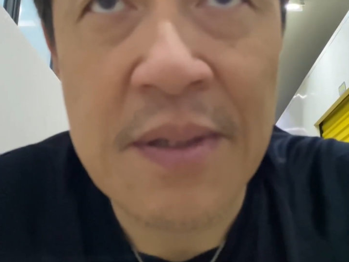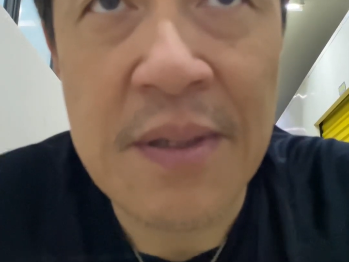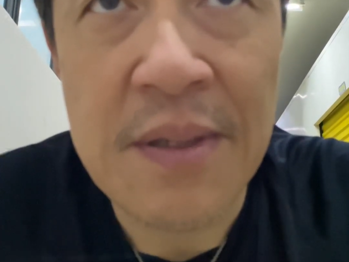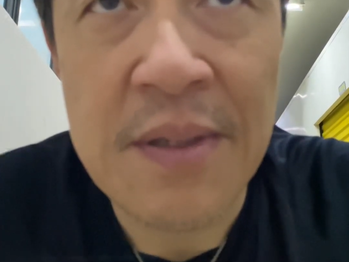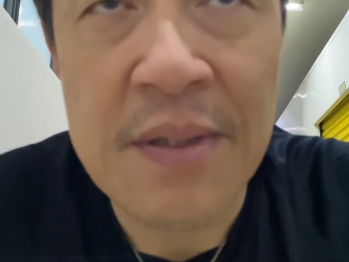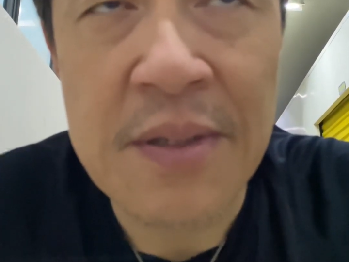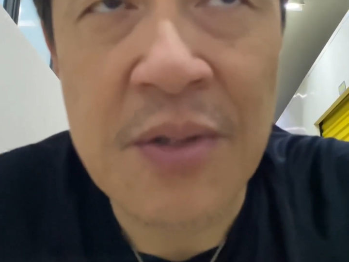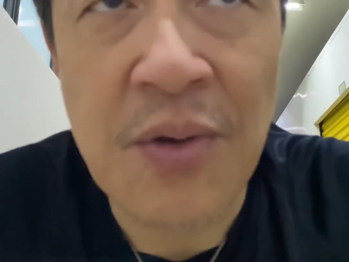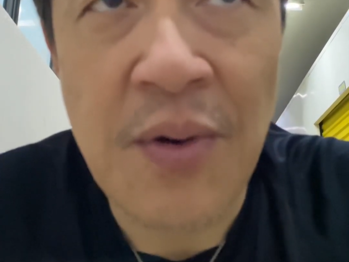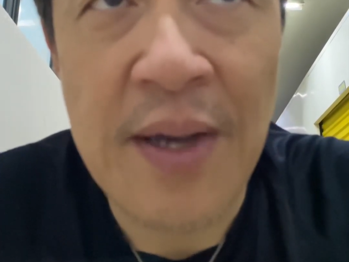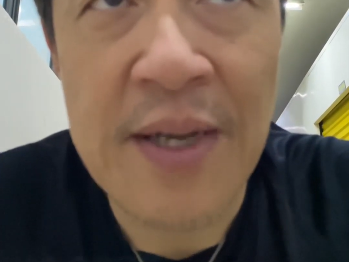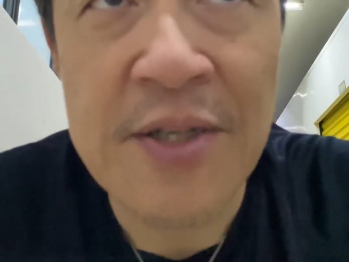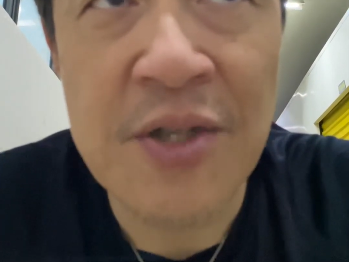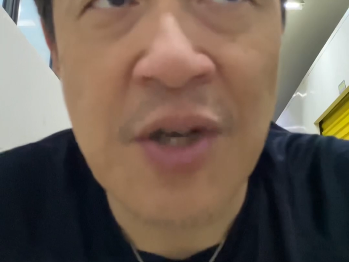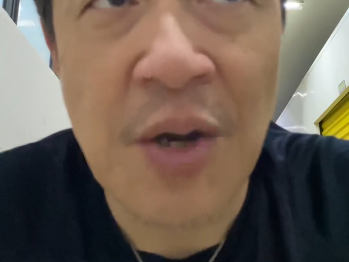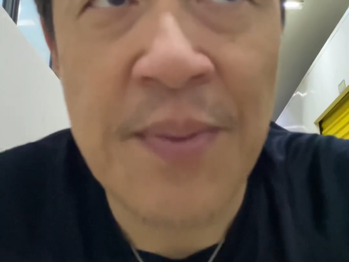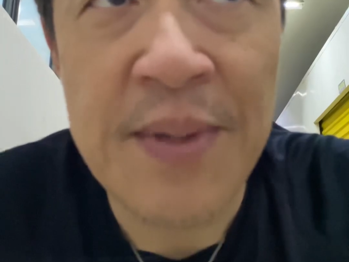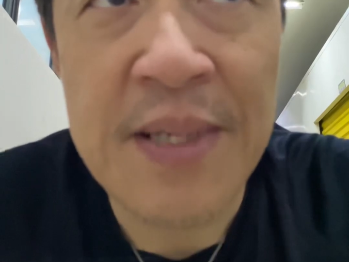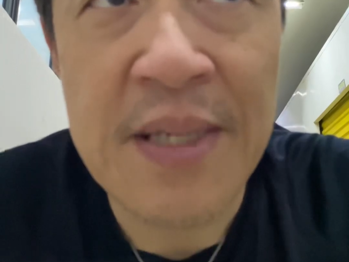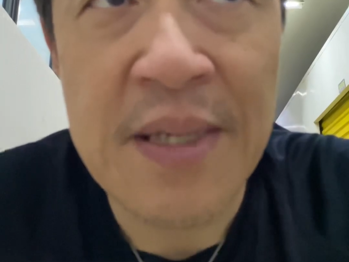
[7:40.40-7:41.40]
it's quite
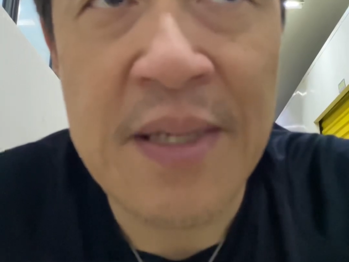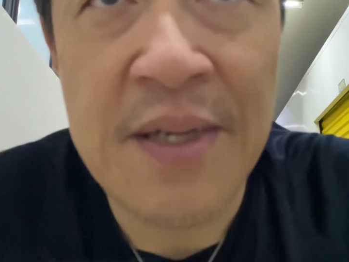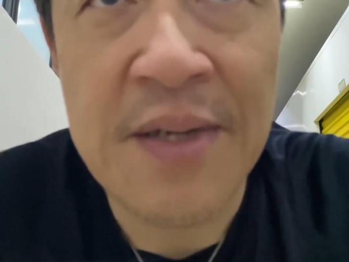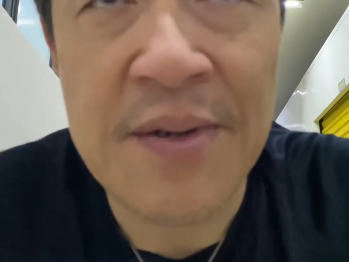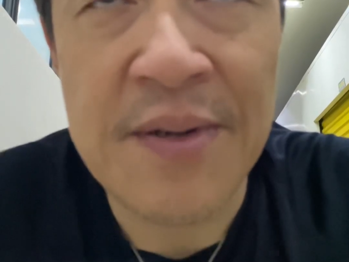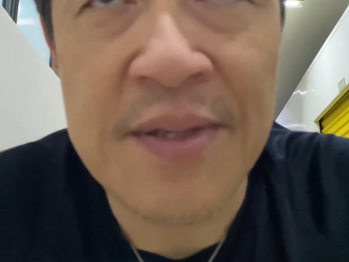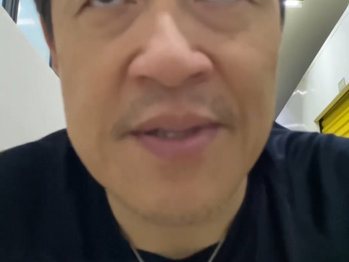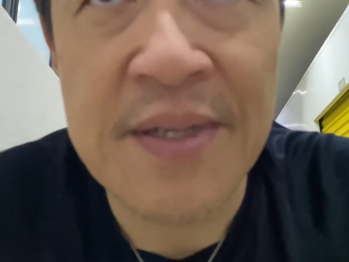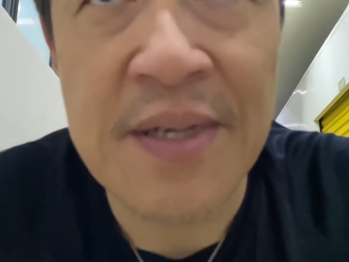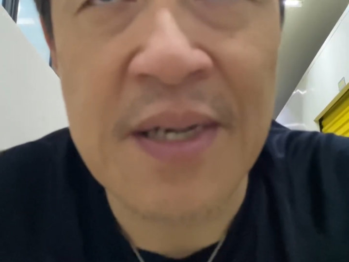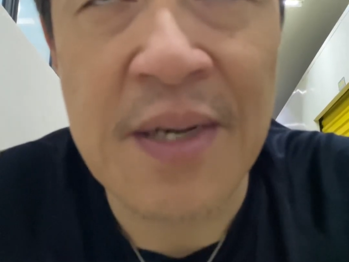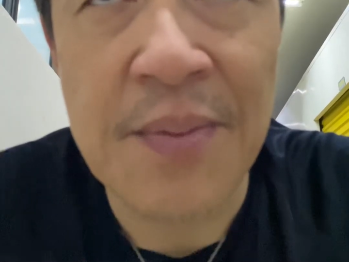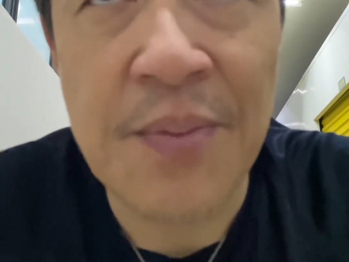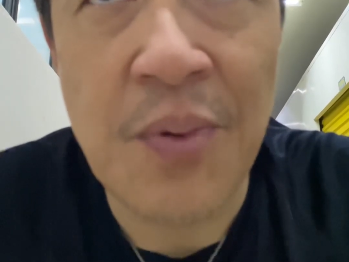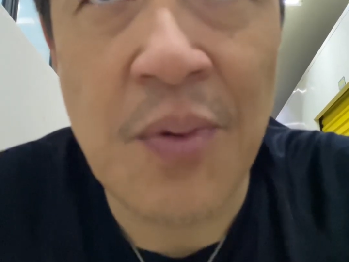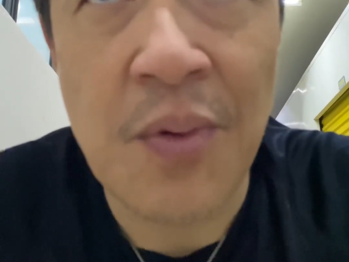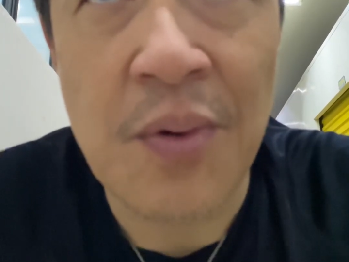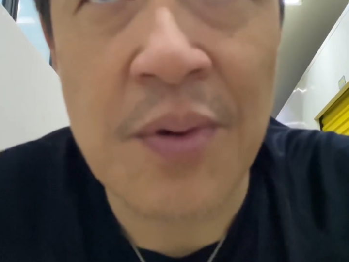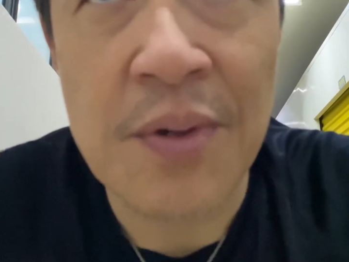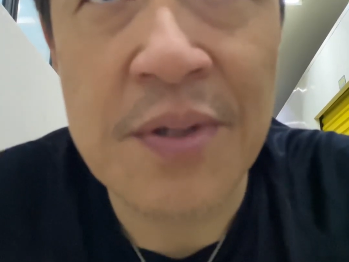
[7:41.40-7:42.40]
exorbitant here in
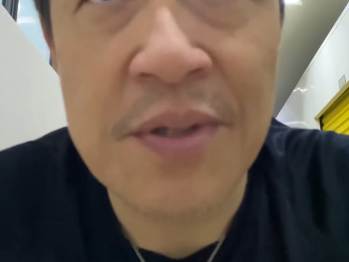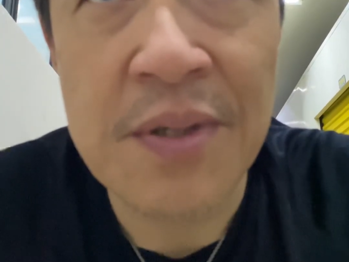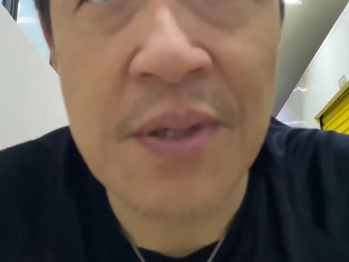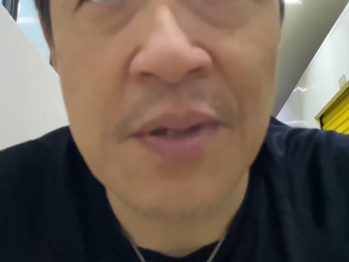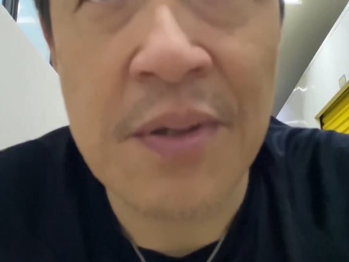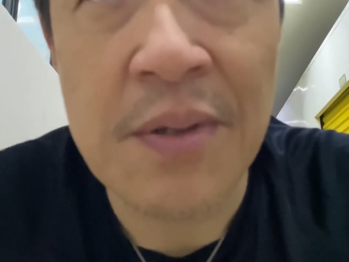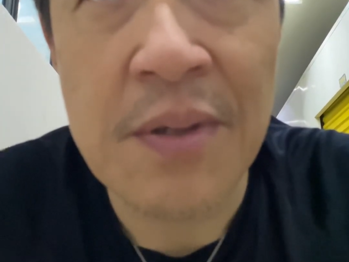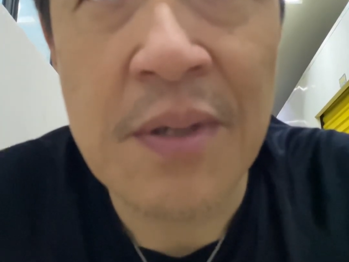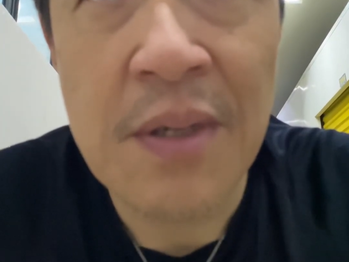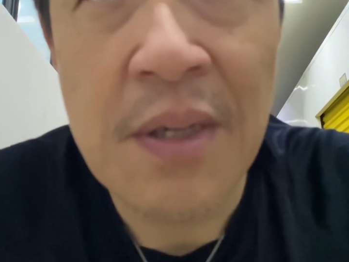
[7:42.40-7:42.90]
Singapore. So